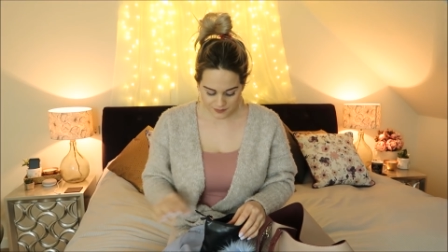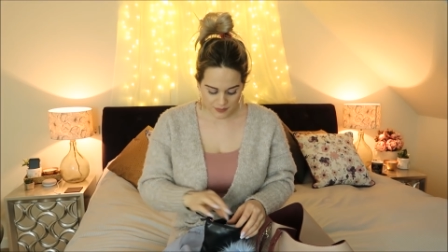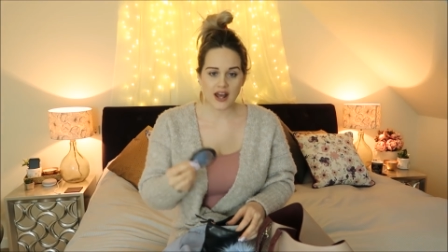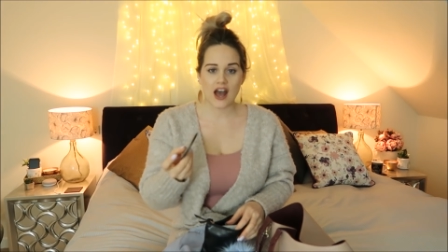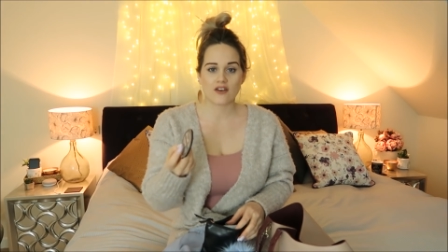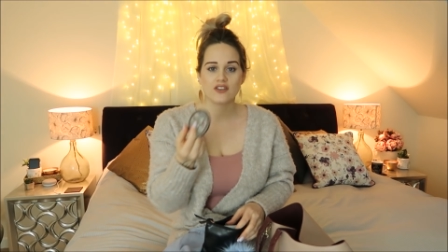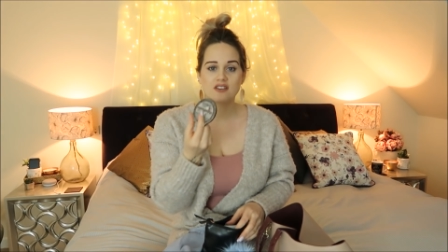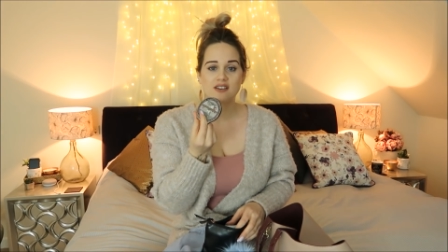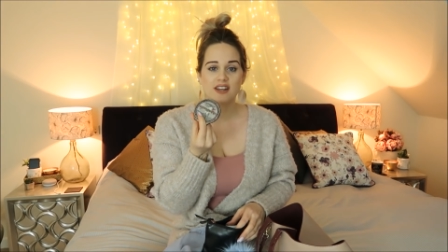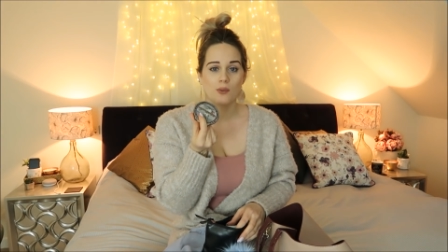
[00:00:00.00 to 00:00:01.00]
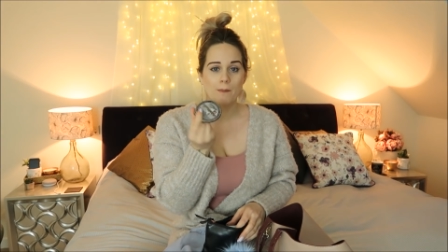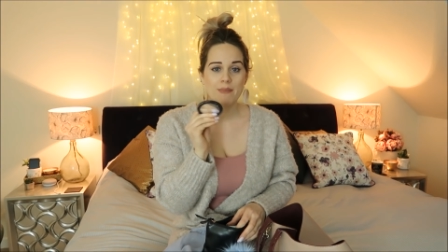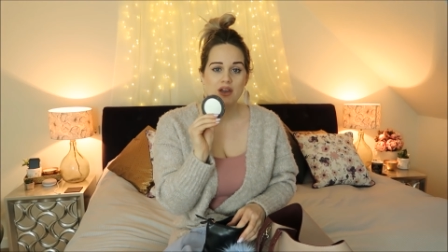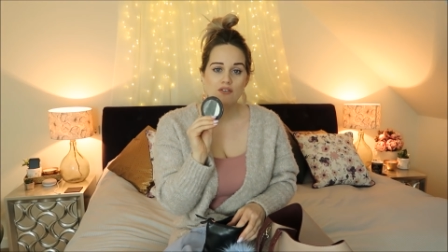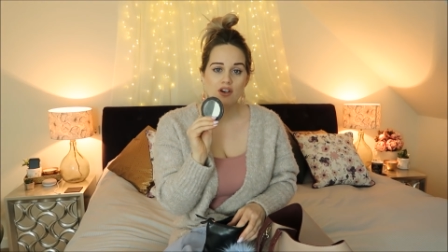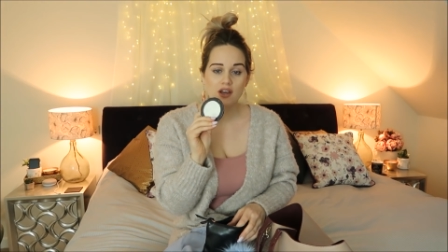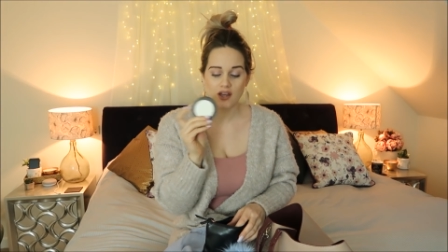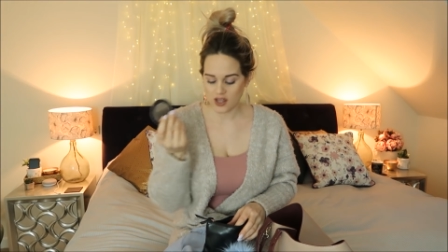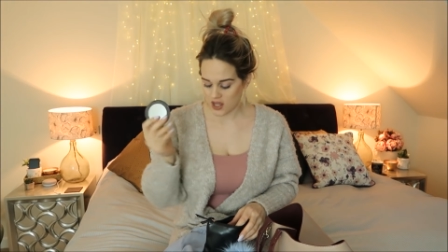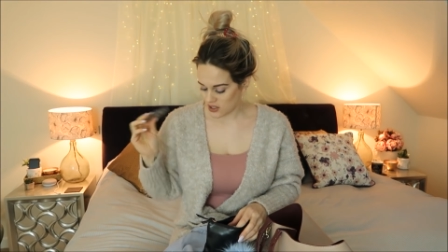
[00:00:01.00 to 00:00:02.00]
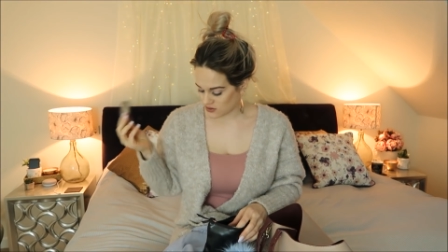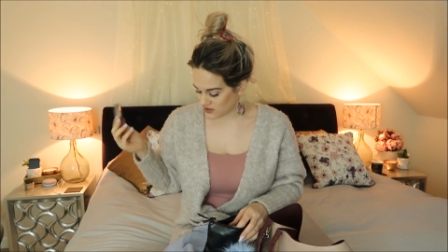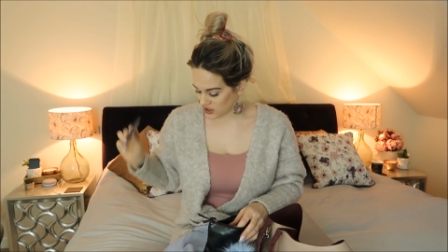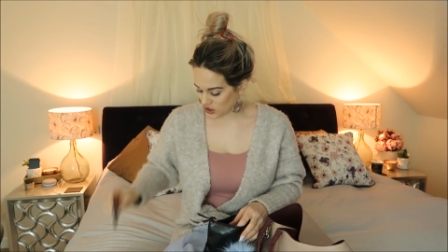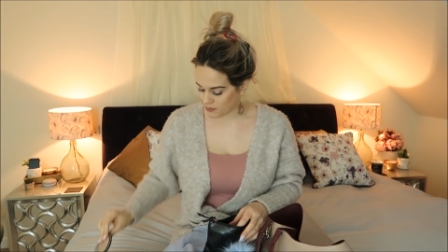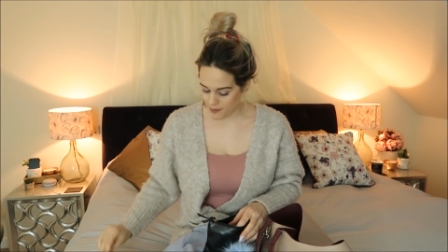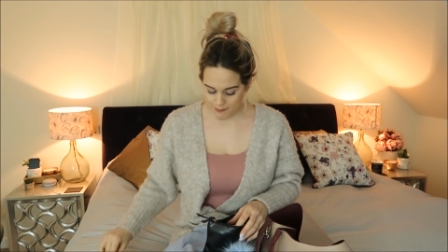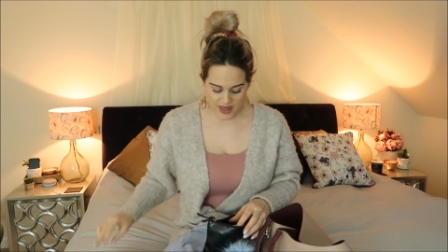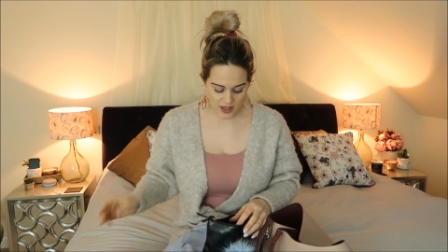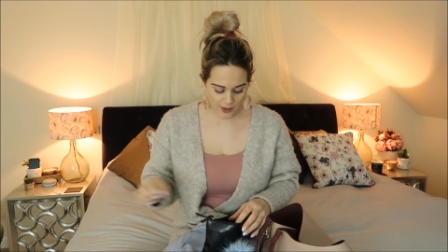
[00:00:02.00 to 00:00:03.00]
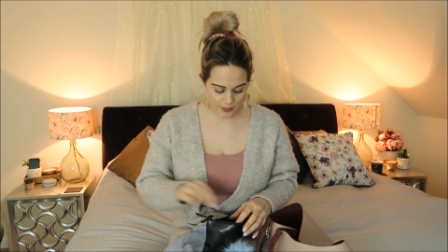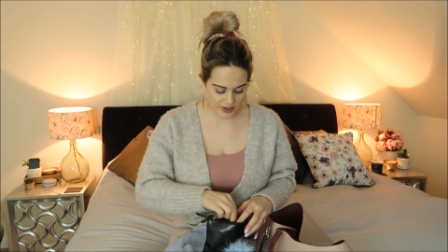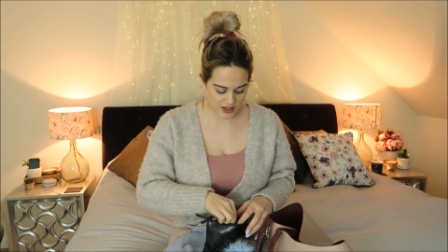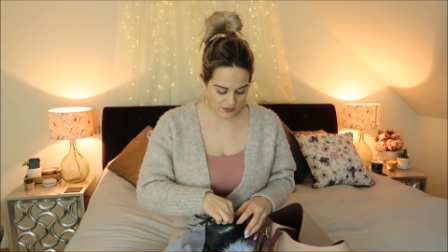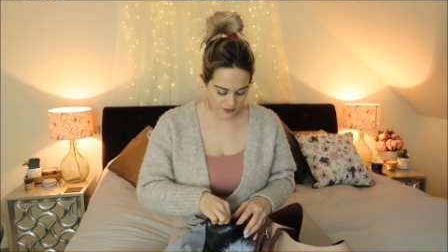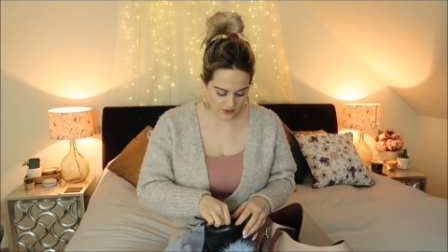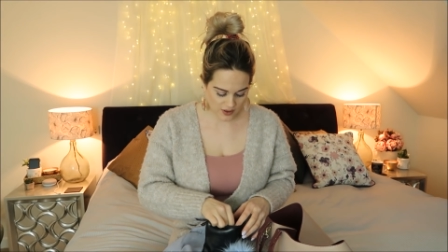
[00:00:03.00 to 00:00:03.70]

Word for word: Then I have this little mirror to touch up my makeup with.